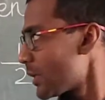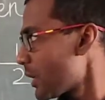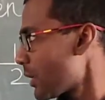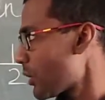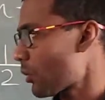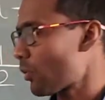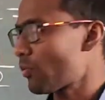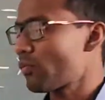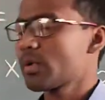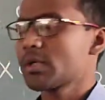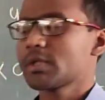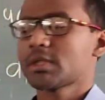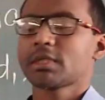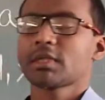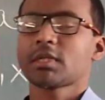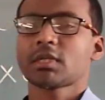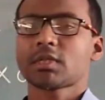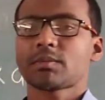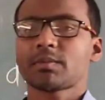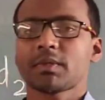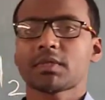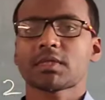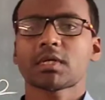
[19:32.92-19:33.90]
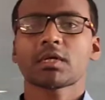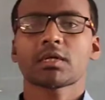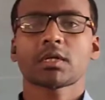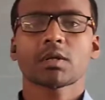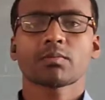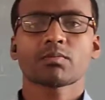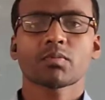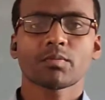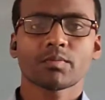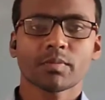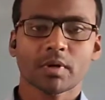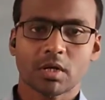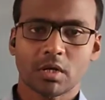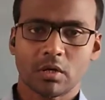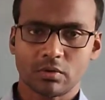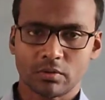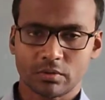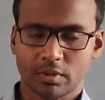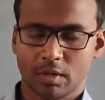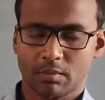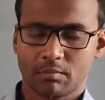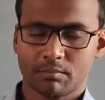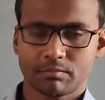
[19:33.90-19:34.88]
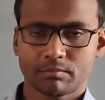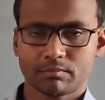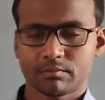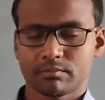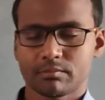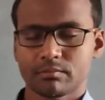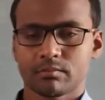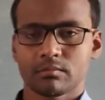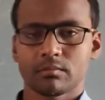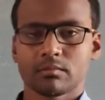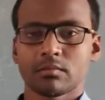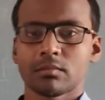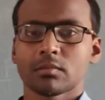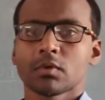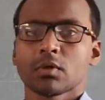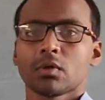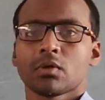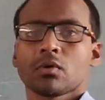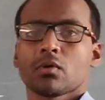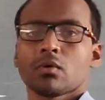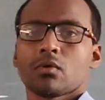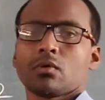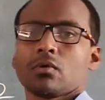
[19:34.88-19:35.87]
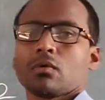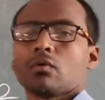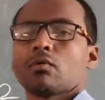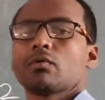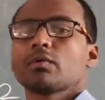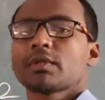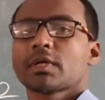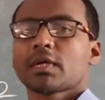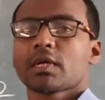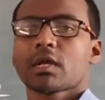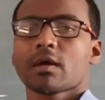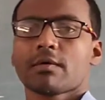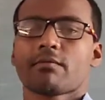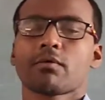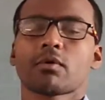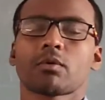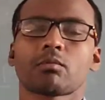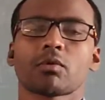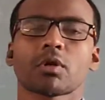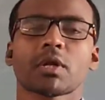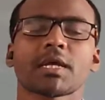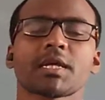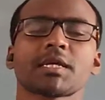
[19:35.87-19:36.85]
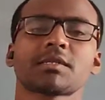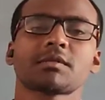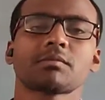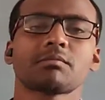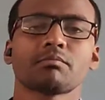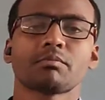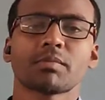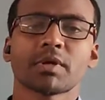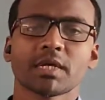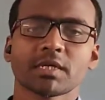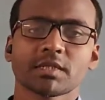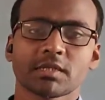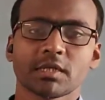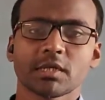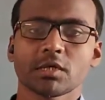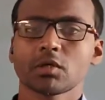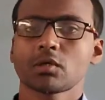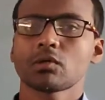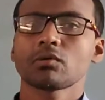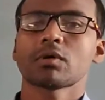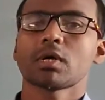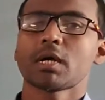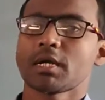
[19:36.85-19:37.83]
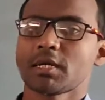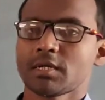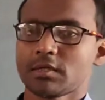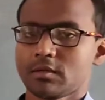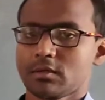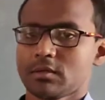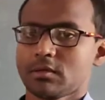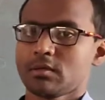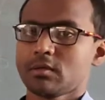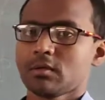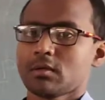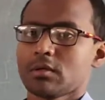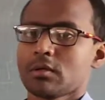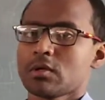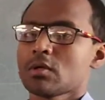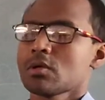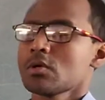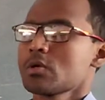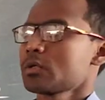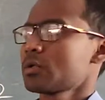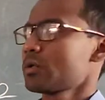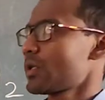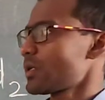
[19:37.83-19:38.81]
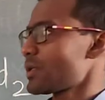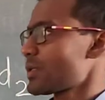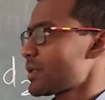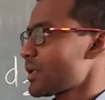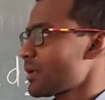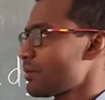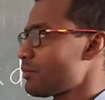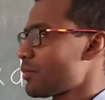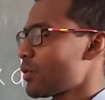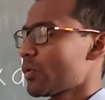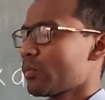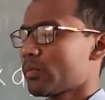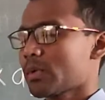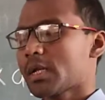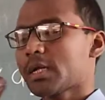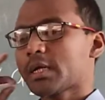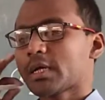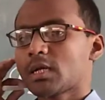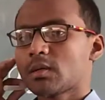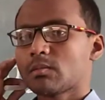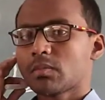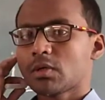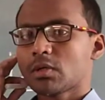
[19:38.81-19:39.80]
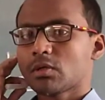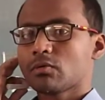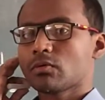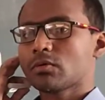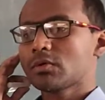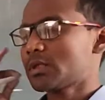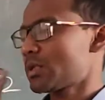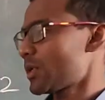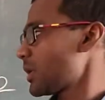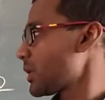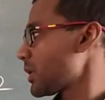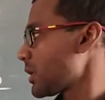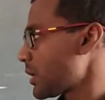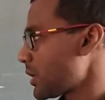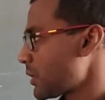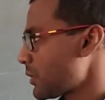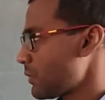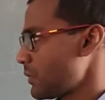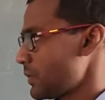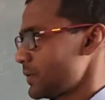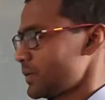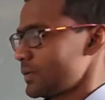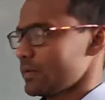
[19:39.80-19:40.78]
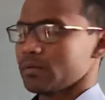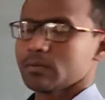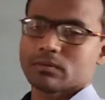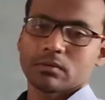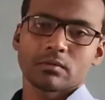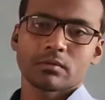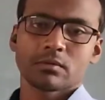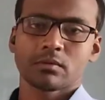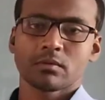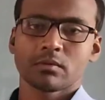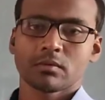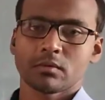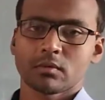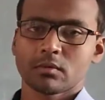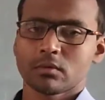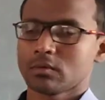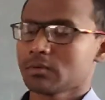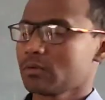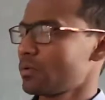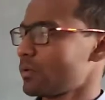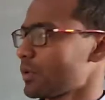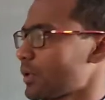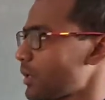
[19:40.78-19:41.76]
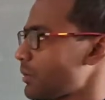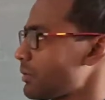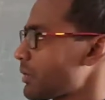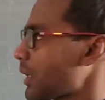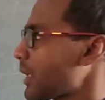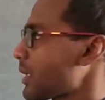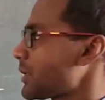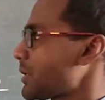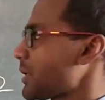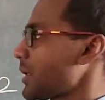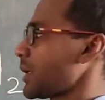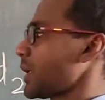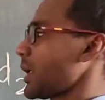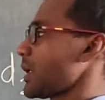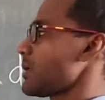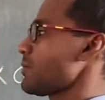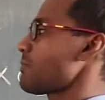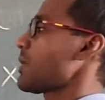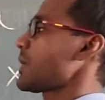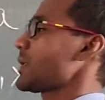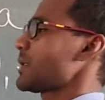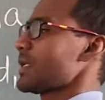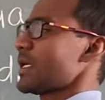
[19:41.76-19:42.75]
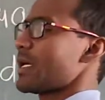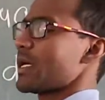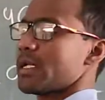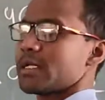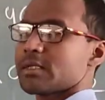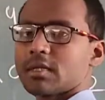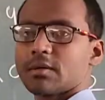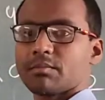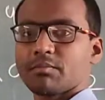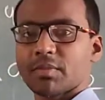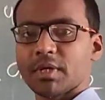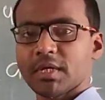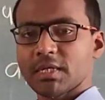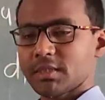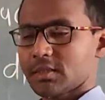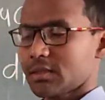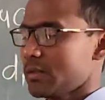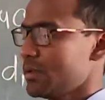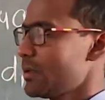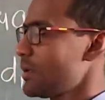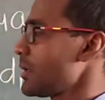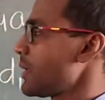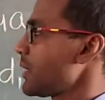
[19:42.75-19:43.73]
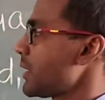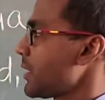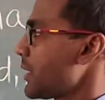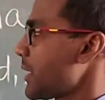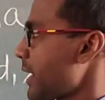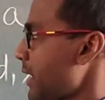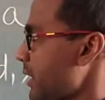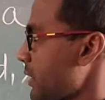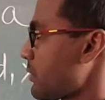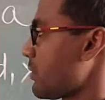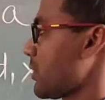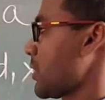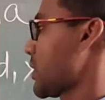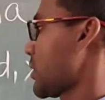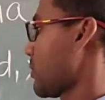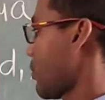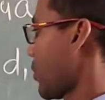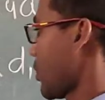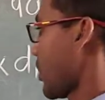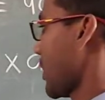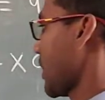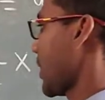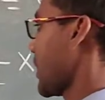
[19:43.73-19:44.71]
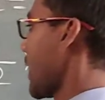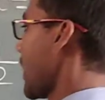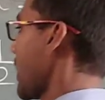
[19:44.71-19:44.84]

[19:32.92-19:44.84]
a rhombus is a special type of parallelogram whose area formula is base into height. So the same formula can be used here also. Okay, we can take any one side as the base and corresponding